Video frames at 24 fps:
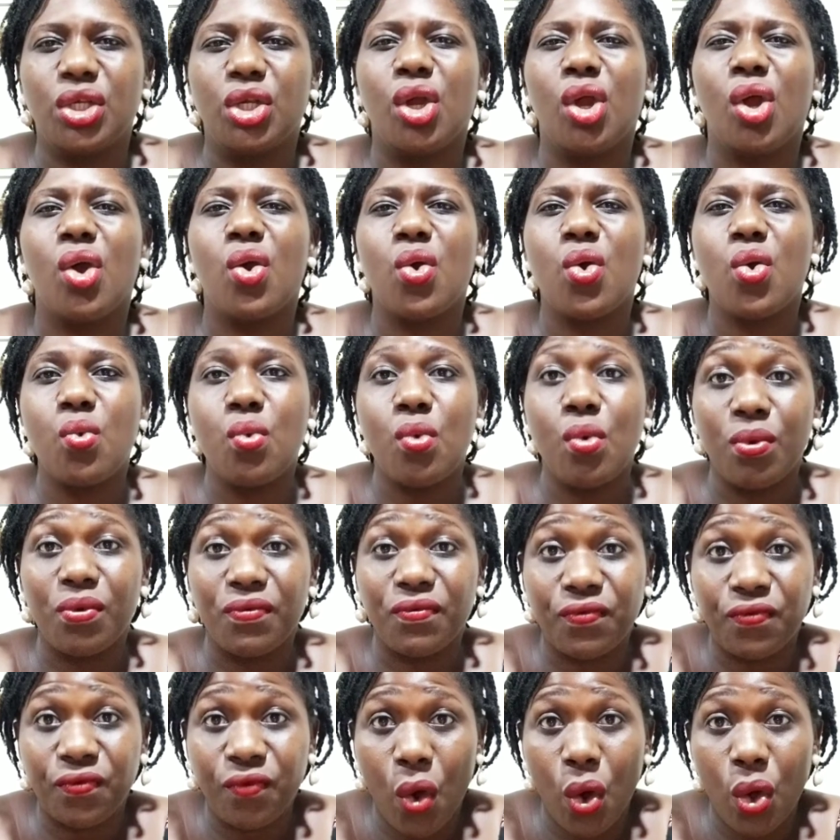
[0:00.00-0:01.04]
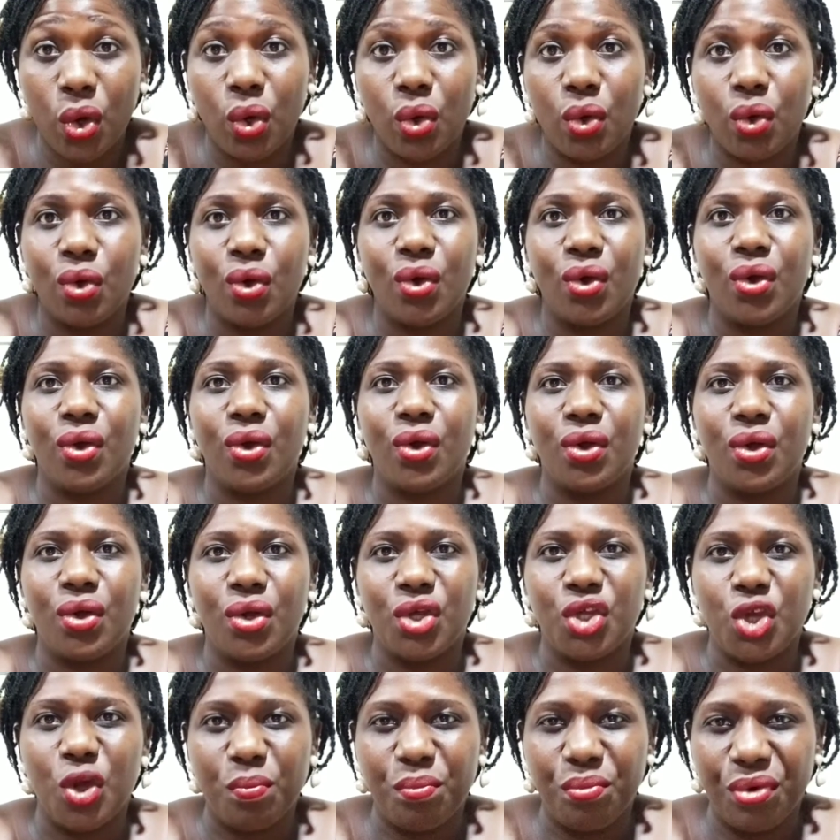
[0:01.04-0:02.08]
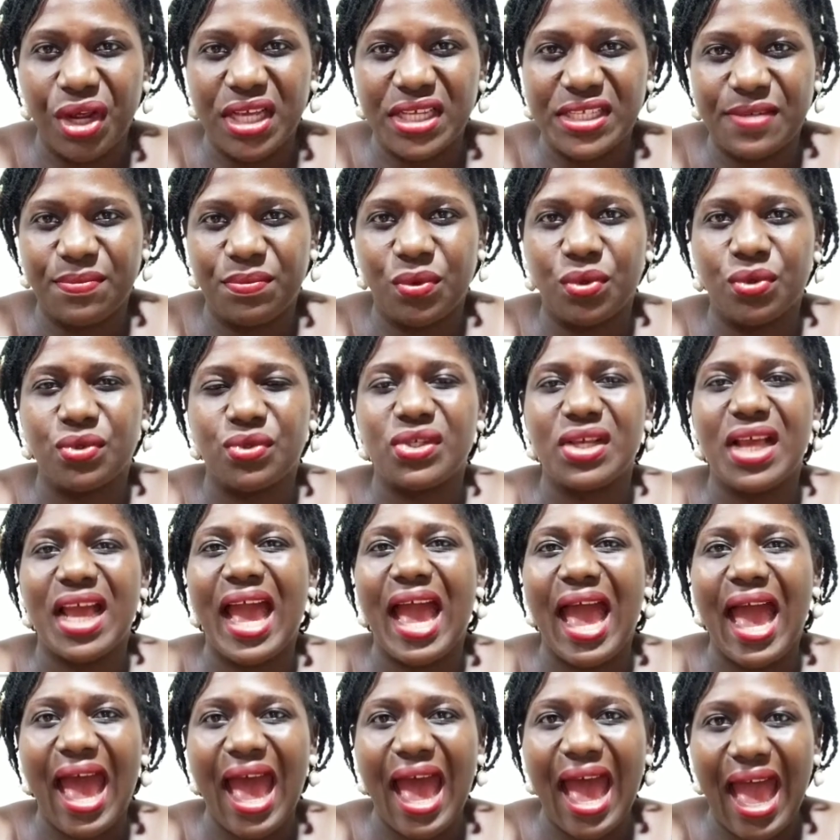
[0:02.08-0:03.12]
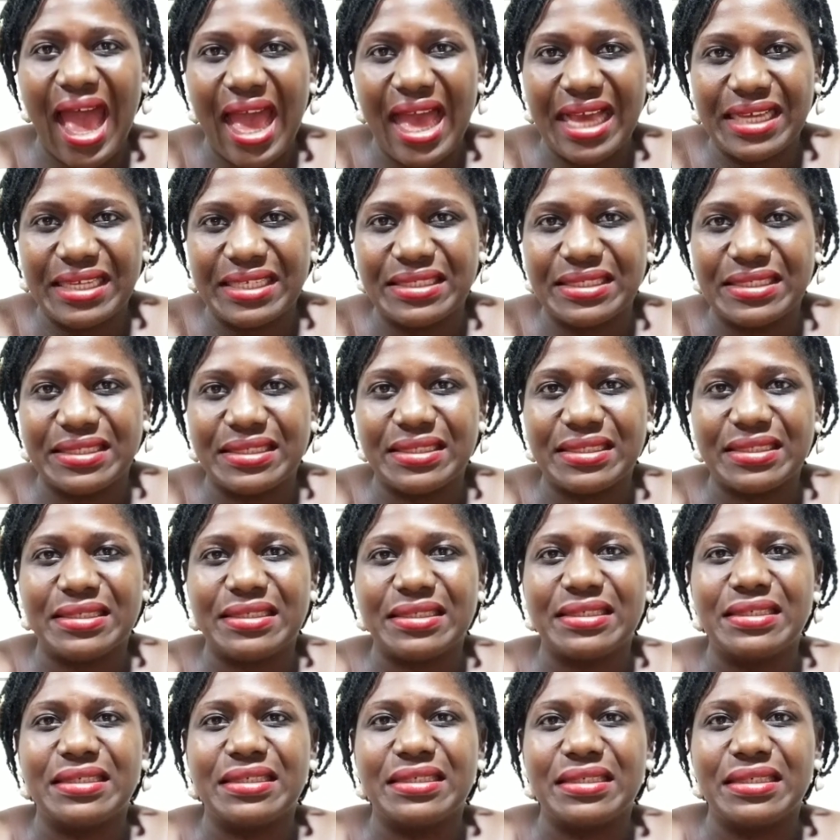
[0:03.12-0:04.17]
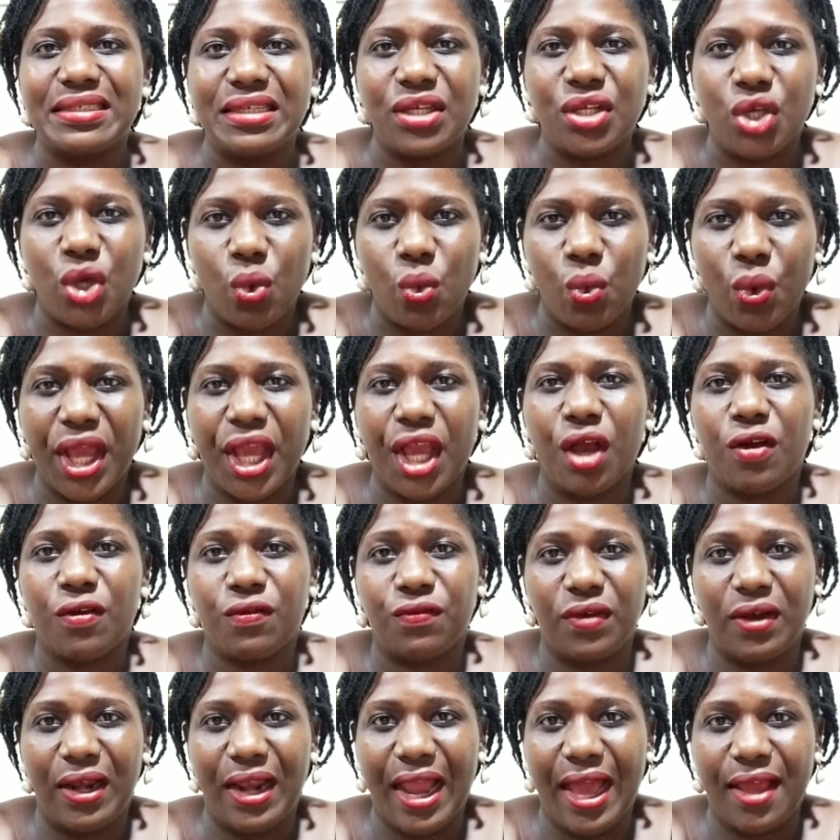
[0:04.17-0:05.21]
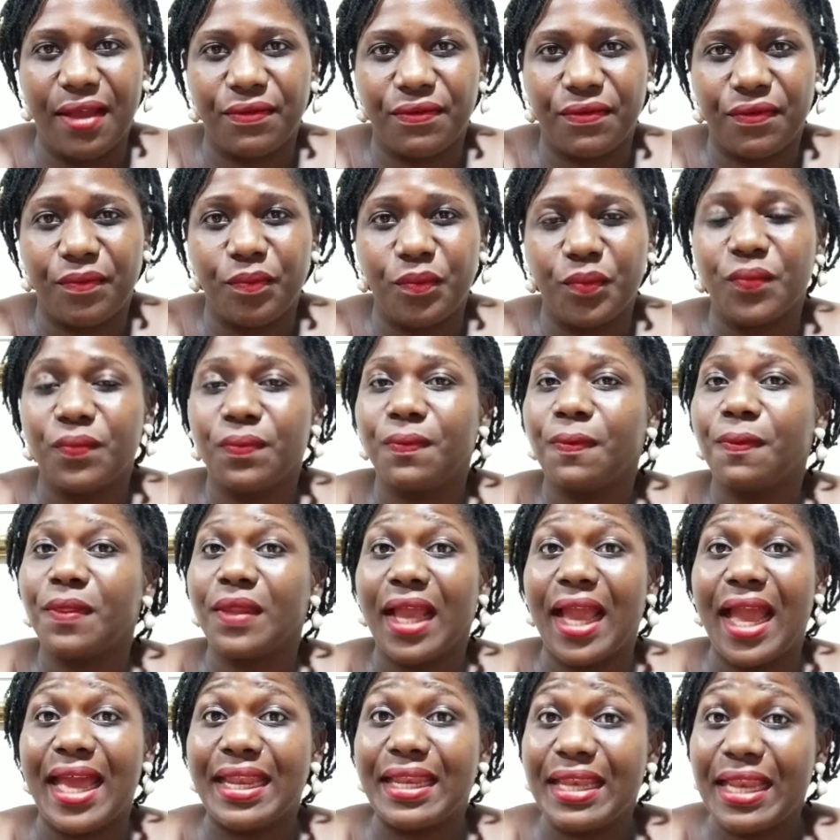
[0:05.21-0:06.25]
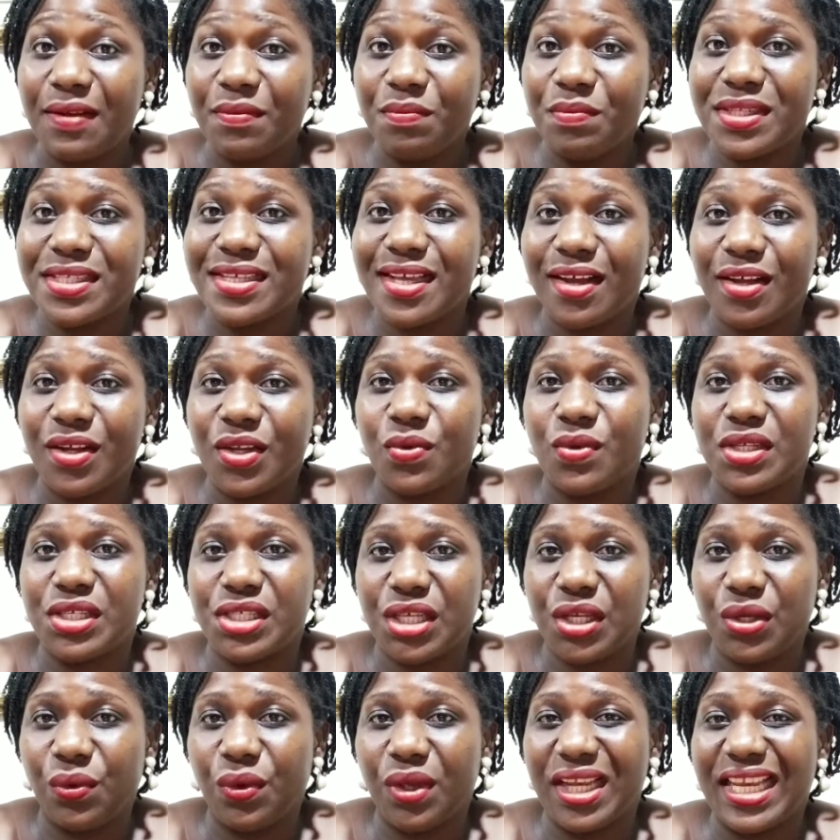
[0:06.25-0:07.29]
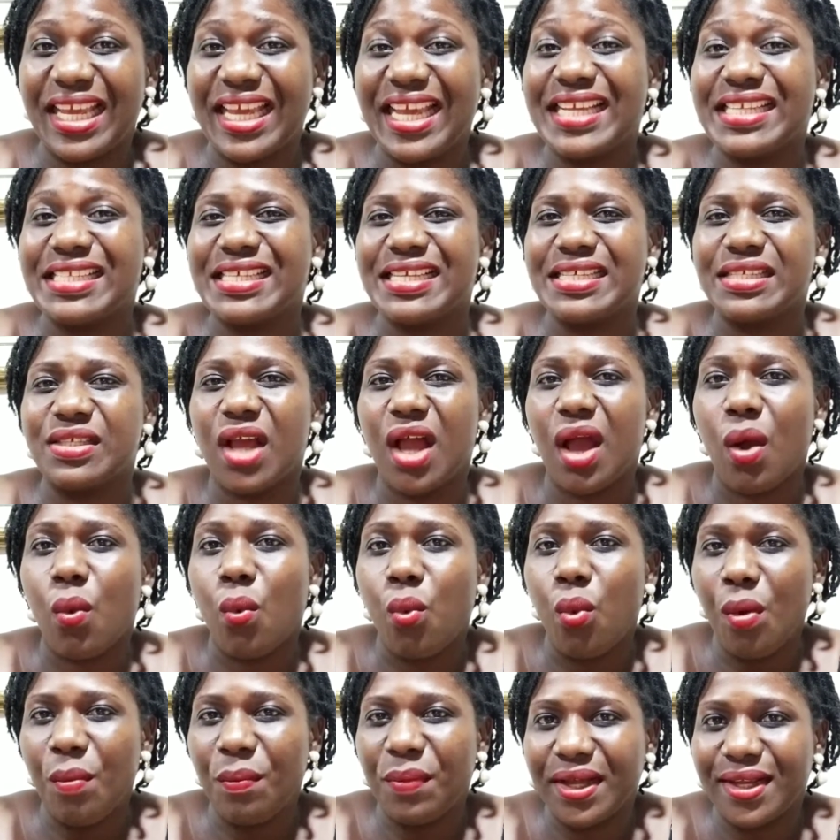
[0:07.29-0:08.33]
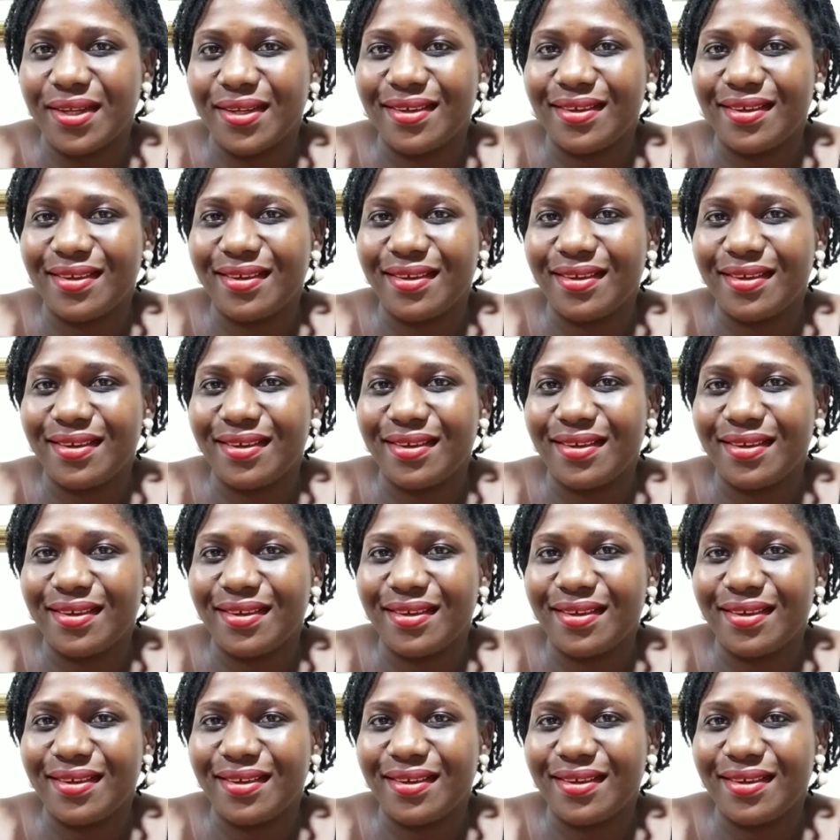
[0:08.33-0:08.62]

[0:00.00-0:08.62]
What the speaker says: who will follow your principles and your way of life. And let me tell you a secret. It is a woman